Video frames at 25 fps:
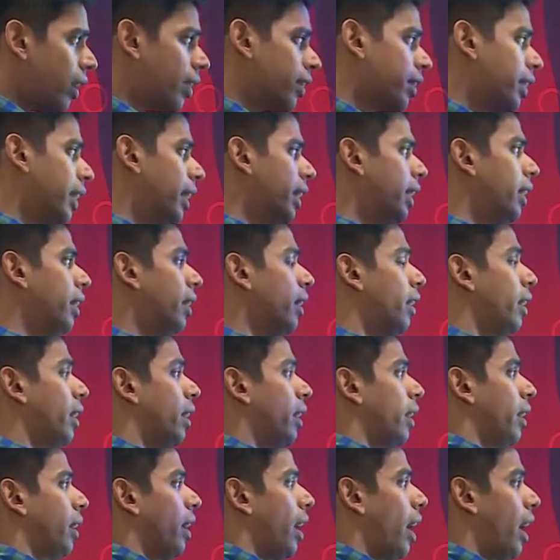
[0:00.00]
we
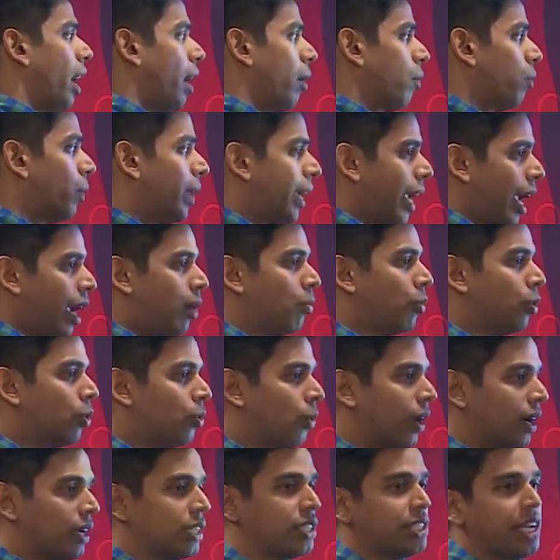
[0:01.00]
came
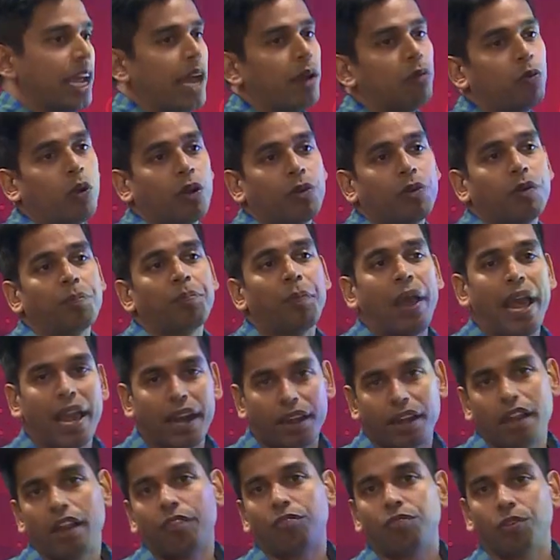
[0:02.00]
to understand what a
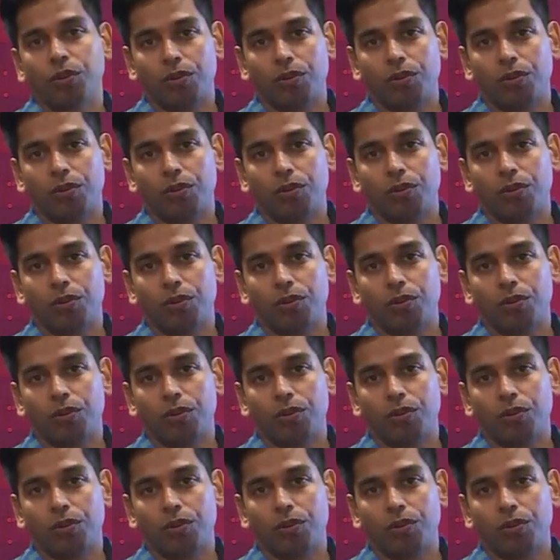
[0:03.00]
paragraph